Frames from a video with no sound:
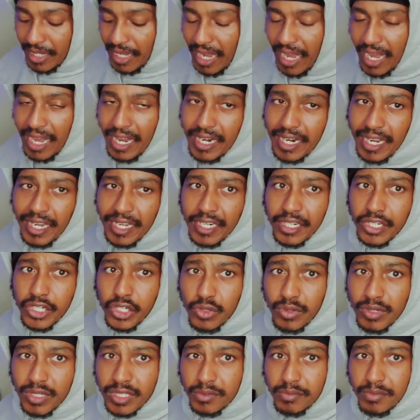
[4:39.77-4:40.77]
I got a
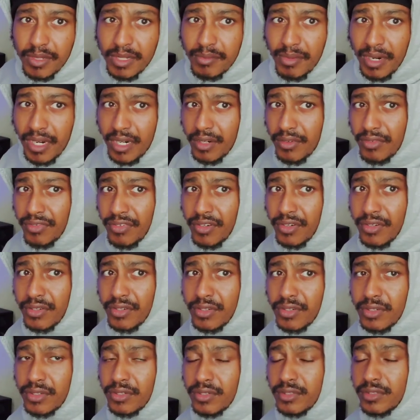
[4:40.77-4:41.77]
USB microphone.
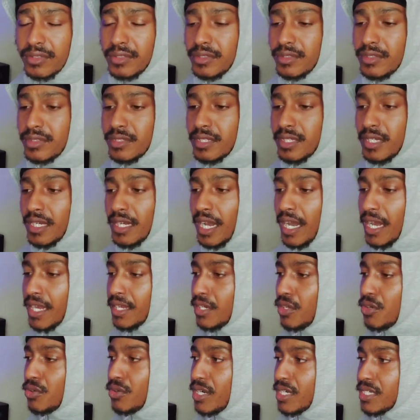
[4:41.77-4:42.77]
I
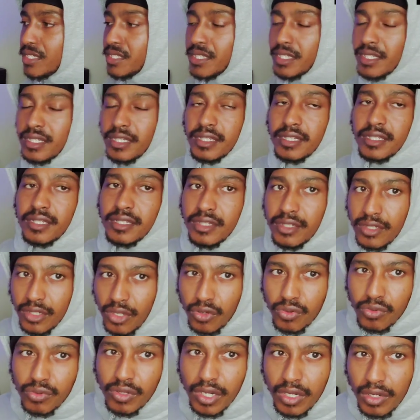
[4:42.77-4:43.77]
know that's a
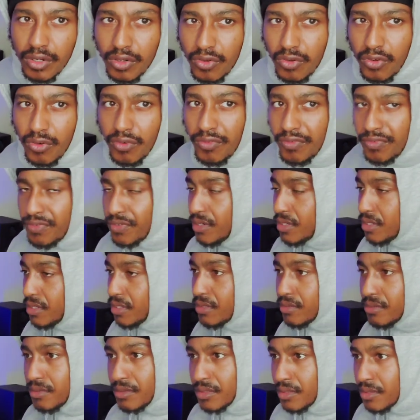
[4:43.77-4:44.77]
no-no
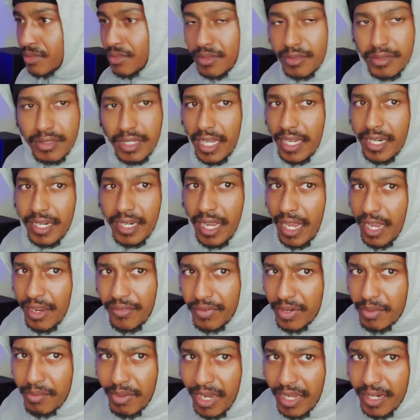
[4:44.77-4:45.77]
for like
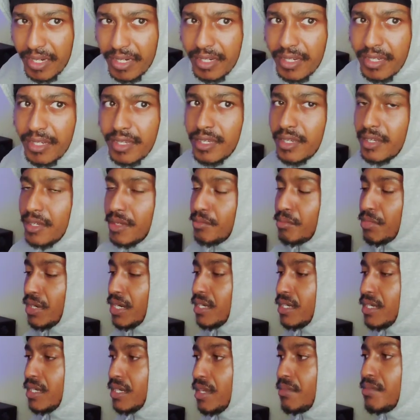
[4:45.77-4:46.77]
everybody,
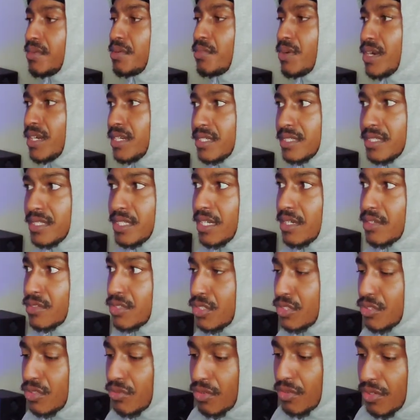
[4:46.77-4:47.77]
but let me break this down
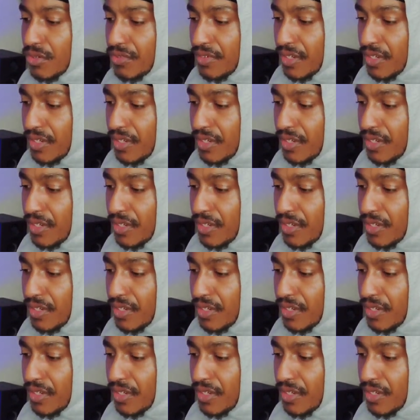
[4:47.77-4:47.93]
to you real